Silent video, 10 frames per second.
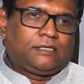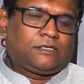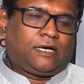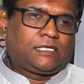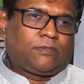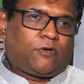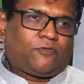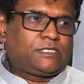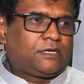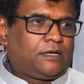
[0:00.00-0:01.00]
So as a
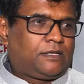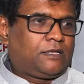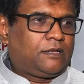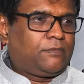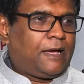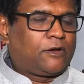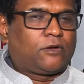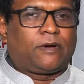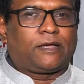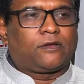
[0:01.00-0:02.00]
professor in
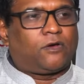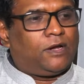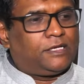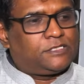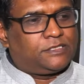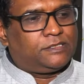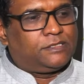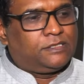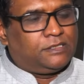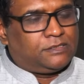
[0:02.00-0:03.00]
Bangalore Medical College,
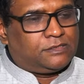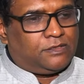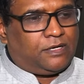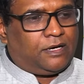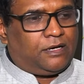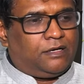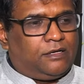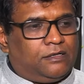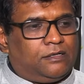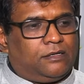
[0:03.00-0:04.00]
so
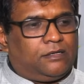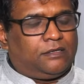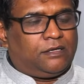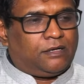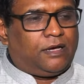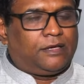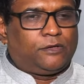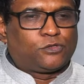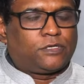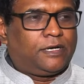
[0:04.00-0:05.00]
I
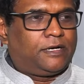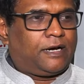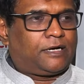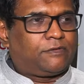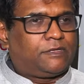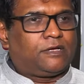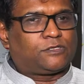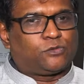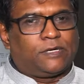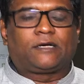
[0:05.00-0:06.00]
usually interact with the
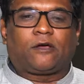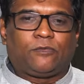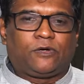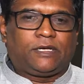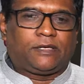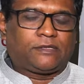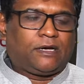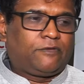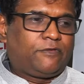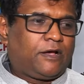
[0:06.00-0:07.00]
student community,
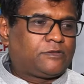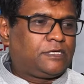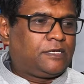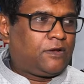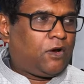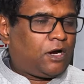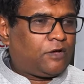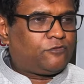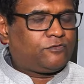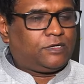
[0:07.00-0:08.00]
and we have seen a lot
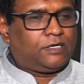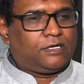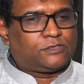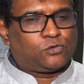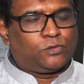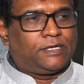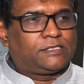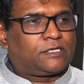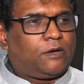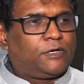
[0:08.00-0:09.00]
of
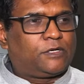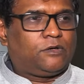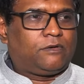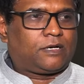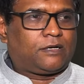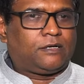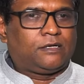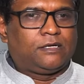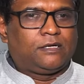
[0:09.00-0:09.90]
students coming to our